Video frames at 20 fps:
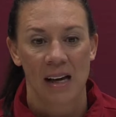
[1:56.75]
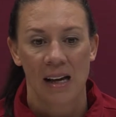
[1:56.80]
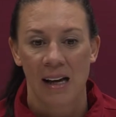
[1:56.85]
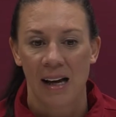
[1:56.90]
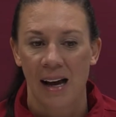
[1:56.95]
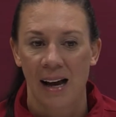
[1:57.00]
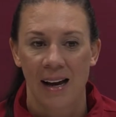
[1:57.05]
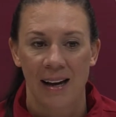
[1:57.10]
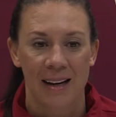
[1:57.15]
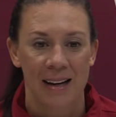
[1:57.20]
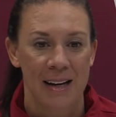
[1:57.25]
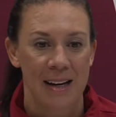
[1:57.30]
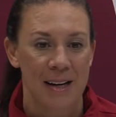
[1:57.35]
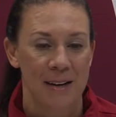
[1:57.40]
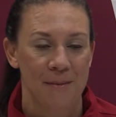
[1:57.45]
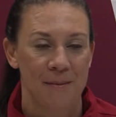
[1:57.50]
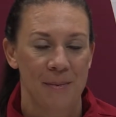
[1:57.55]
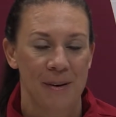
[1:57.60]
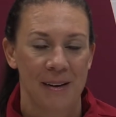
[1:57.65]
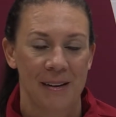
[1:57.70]
Yeah,
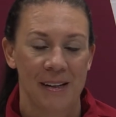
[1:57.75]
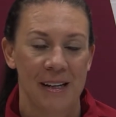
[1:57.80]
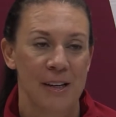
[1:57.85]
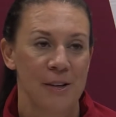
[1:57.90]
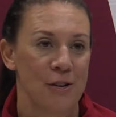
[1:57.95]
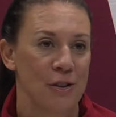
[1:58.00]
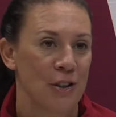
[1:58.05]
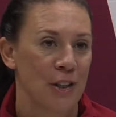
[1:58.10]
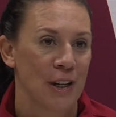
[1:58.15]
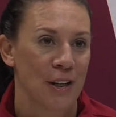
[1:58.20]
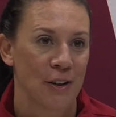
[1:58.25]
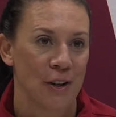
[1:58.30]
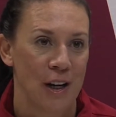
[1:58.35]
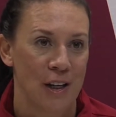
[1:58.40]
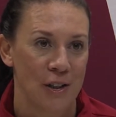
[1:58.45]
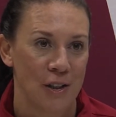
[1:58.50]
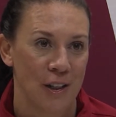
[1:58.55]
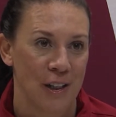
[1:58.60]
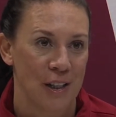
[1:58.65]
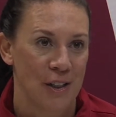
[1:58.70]
um, a huge
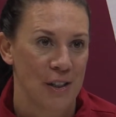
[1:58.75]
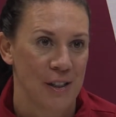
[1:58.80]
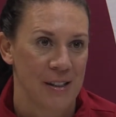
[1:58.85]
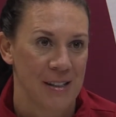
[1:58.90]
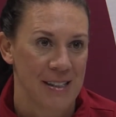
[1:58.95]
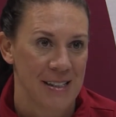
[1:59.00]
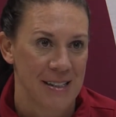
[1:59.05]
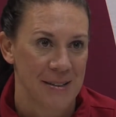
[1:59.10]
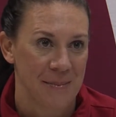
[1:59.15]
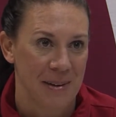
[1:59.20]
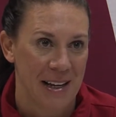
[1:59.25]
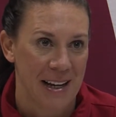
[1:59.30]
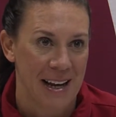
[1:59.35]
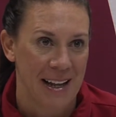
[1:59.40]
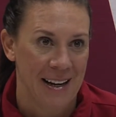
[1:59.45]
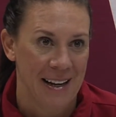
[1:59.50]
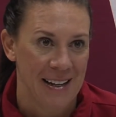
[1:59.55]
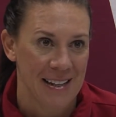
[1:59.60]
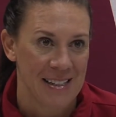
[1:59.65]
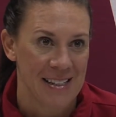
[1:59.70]
congratulations to
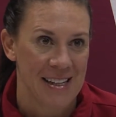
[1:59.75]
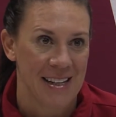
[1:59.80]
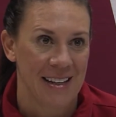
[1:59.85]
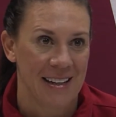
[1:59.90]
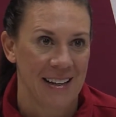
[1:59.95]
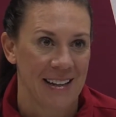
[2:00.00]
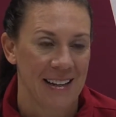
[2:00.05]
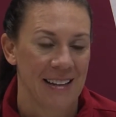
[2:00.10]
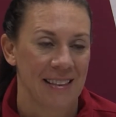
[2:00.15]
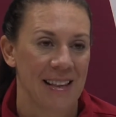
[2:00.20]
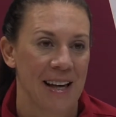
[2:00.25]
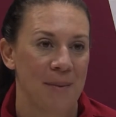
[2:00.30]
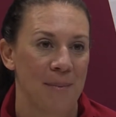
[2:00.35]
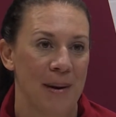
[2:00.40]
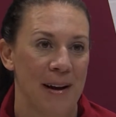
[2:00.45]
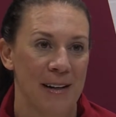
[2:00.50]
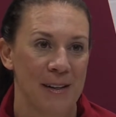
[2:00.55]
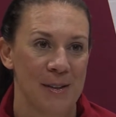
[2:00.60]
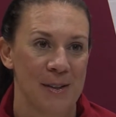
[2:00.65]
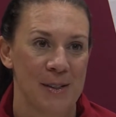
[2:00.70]
McKenna to get that
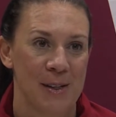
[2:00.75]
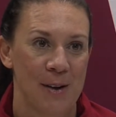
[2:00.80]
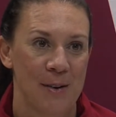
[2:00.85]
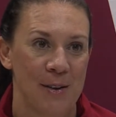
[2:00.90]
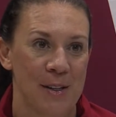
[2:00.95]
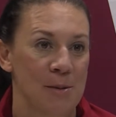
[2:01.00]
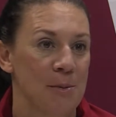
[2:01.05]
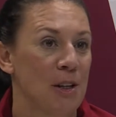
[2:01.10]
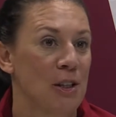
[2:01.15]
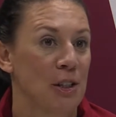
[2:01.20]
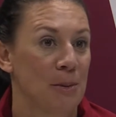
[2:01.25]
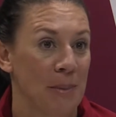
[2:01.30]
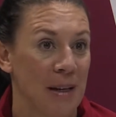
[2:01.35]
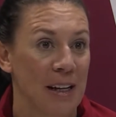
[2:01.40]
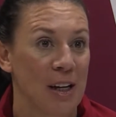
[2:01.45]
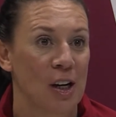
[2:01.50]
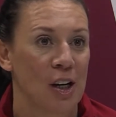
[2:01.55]
milestone, especially being